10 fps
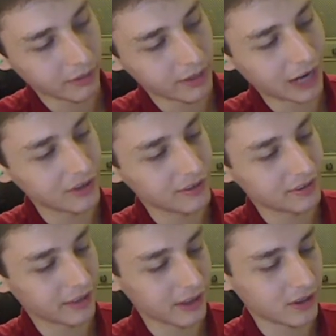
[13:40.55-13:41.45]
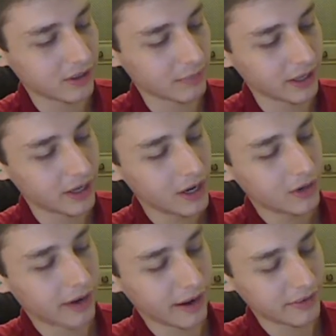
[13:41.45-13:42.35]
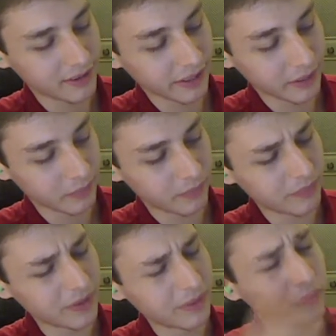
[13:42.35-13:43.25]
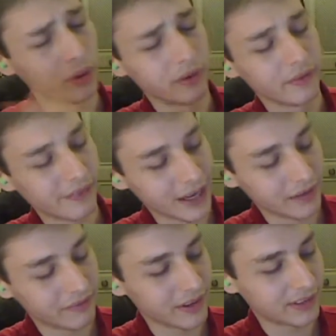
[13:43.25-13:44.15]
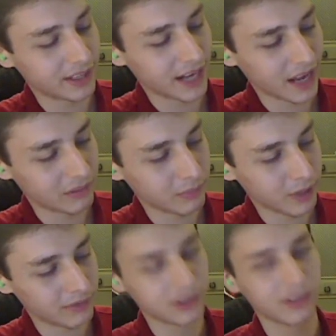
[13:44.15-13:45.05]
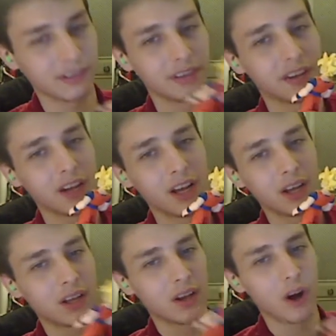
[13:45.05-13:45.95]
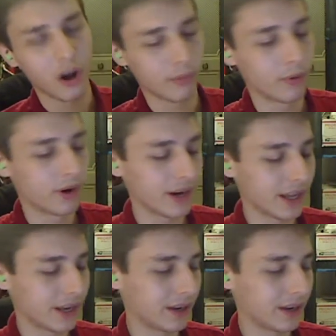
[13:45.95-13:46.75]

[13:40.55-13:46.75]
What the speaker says: Now, I just think that he could have been drastically improved if he had fisted hands, because it just looks awkward and